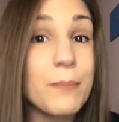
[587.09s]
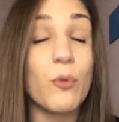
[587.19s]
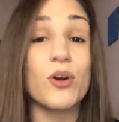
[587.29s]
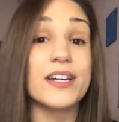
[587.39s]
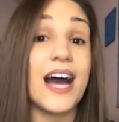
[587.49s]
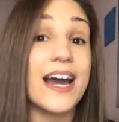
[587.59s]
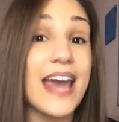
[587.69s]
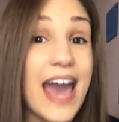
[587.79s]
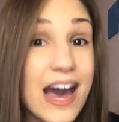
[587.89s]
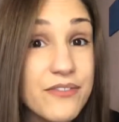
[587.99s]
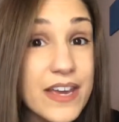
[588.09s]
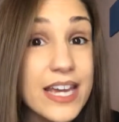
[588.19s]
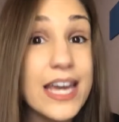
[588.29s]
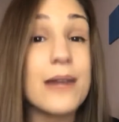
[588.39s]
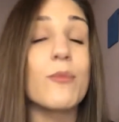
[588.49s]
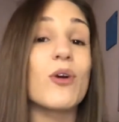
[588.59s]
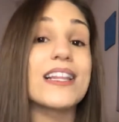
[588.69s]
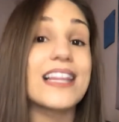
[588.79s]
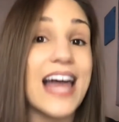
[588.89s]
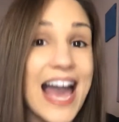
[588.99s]
more not having, and more
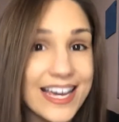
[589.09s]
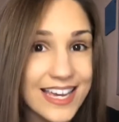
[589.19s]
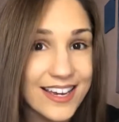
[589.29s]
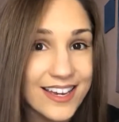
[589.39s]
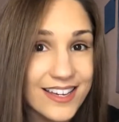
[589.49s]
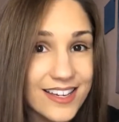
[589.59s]
lacking.